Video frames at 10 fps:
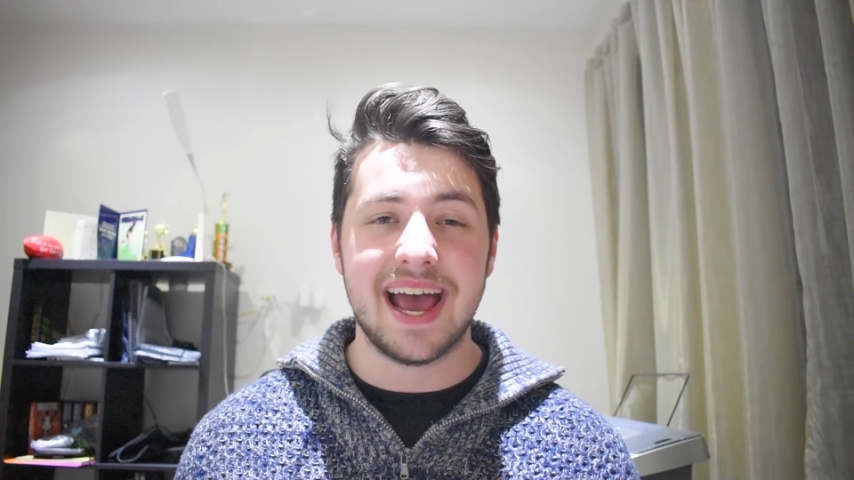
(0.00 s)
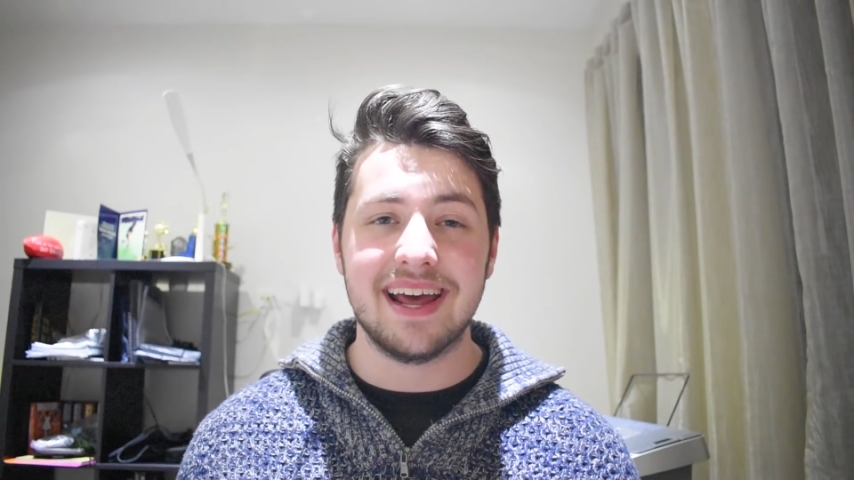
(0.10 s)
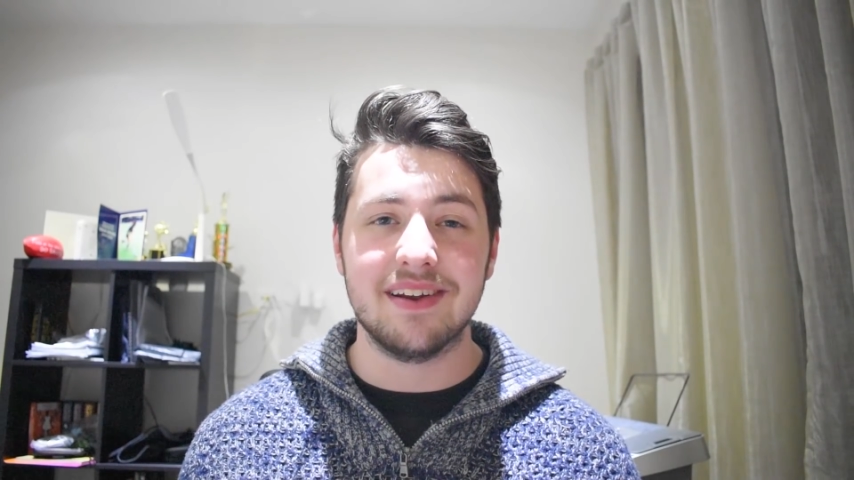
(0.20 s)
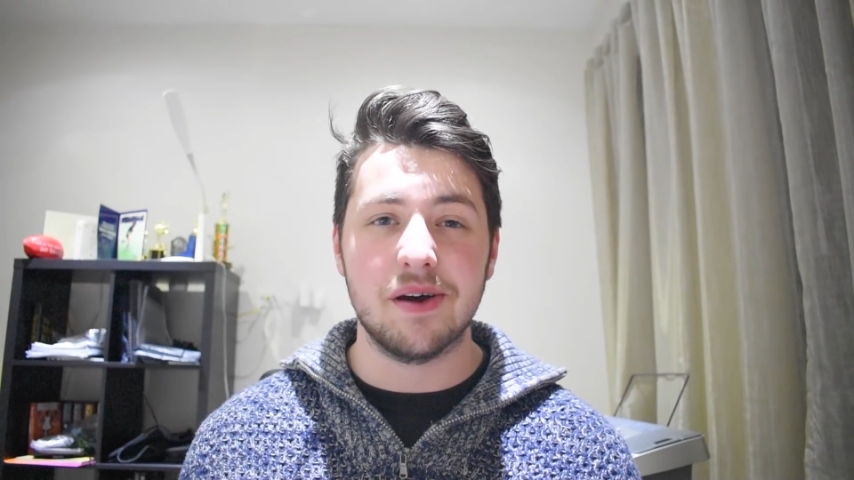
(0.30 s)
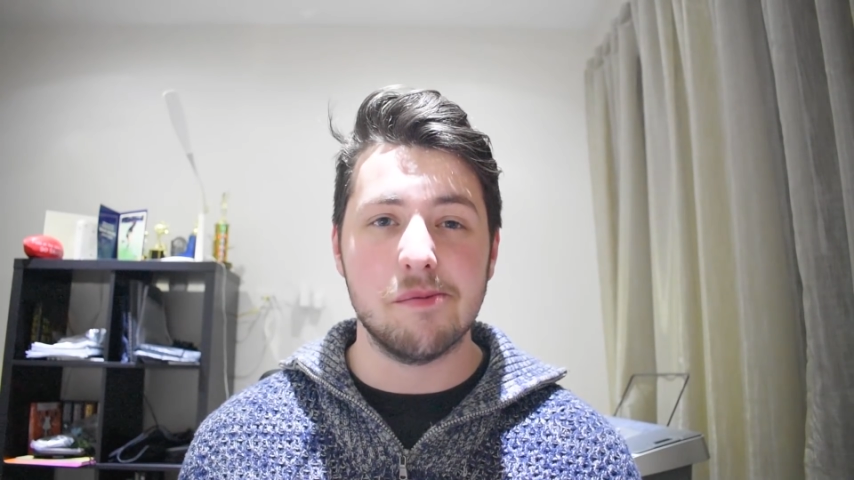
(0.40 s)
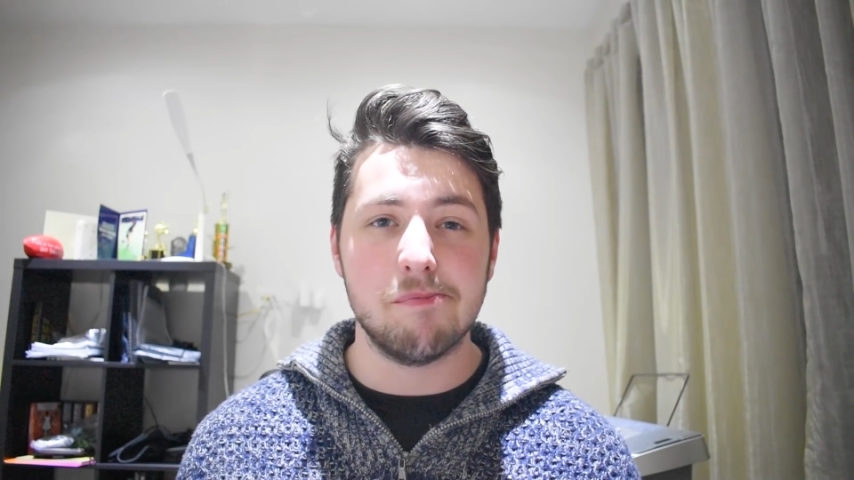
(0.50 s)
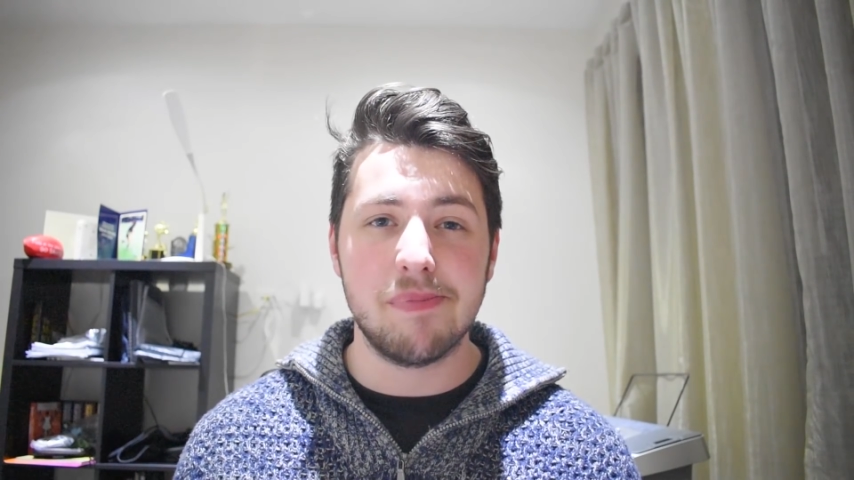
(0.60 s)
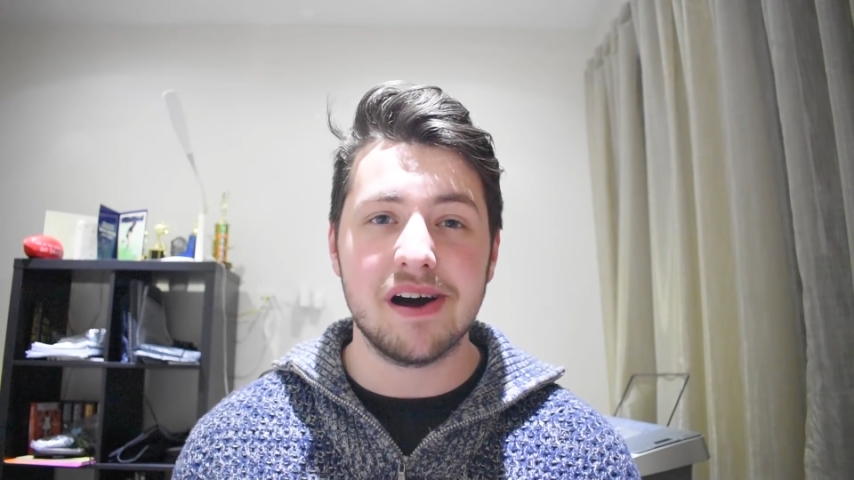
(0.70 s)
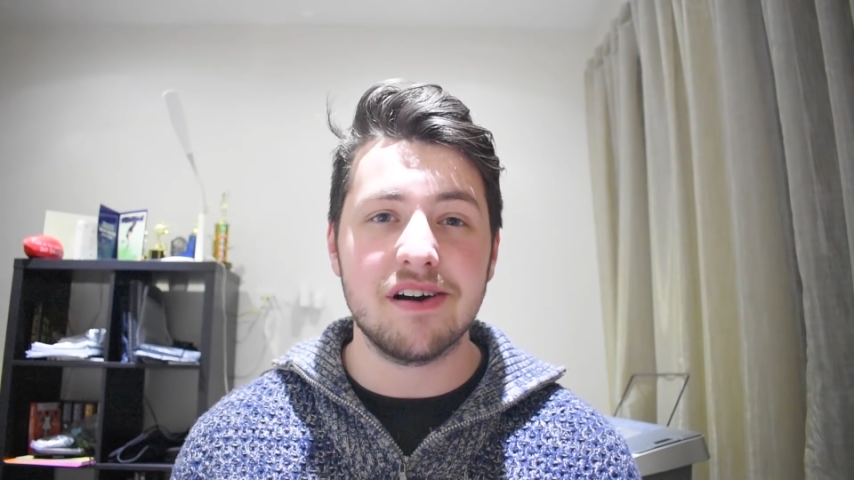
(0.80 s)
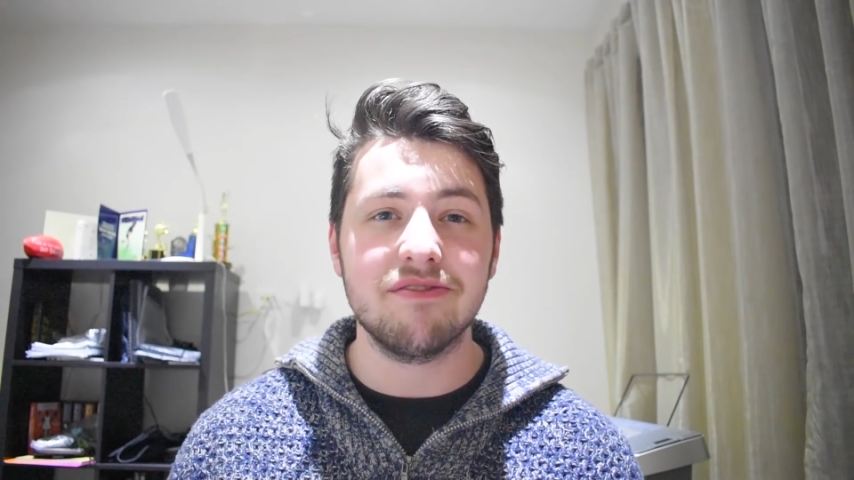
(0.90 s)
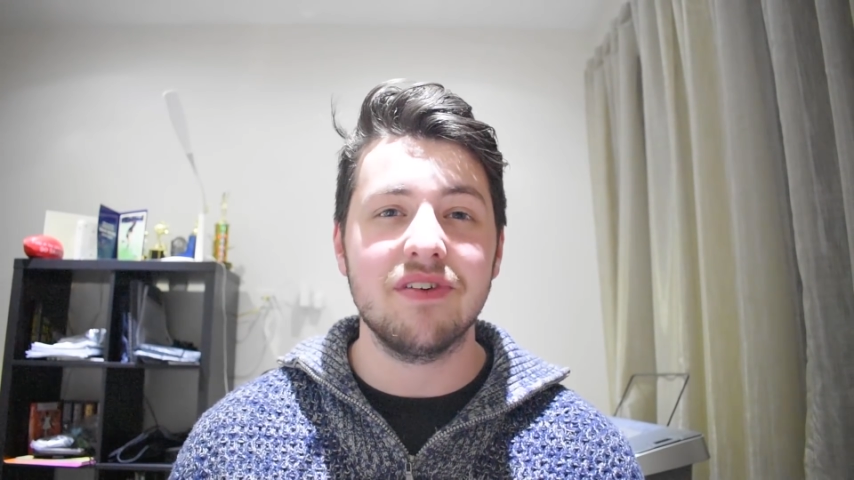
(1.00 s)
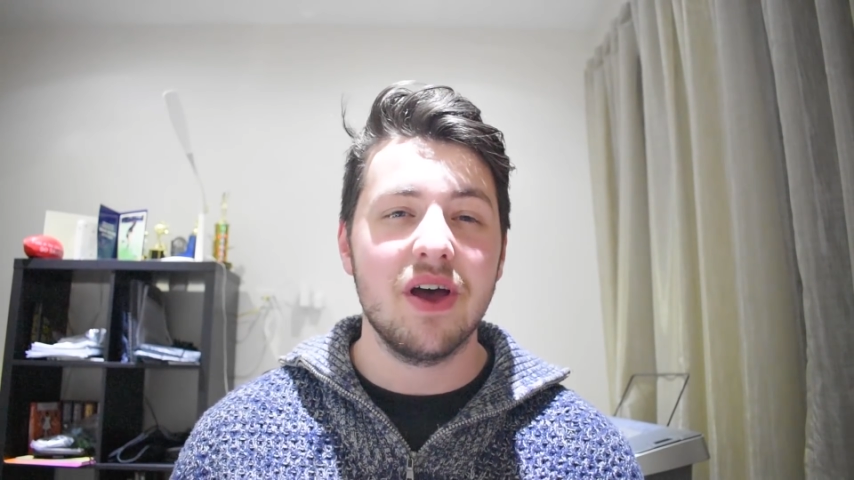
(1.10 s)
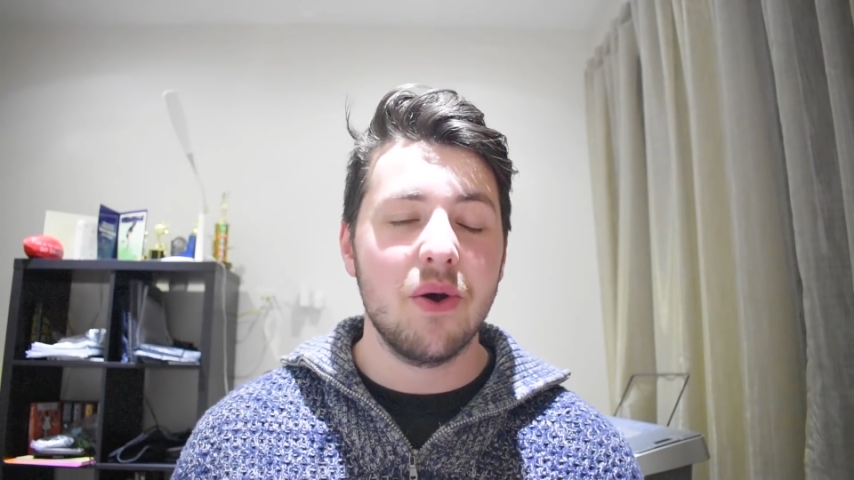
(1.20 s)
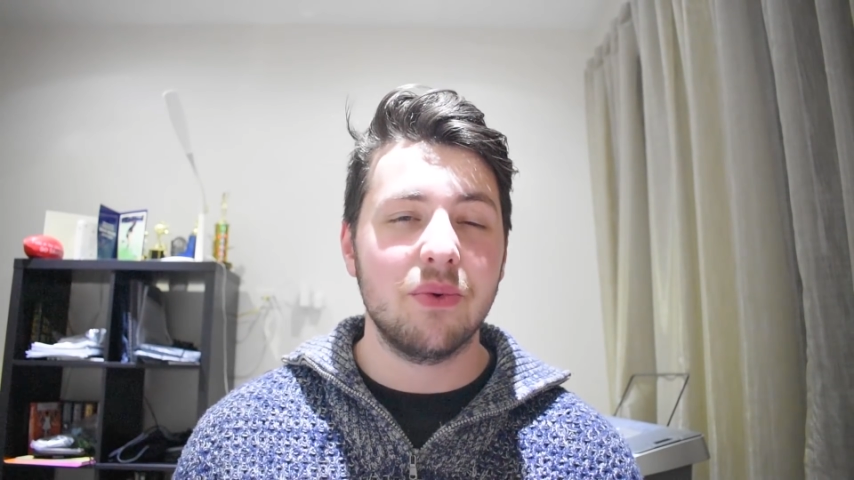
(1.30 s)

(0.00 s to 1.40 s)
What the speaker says: and above,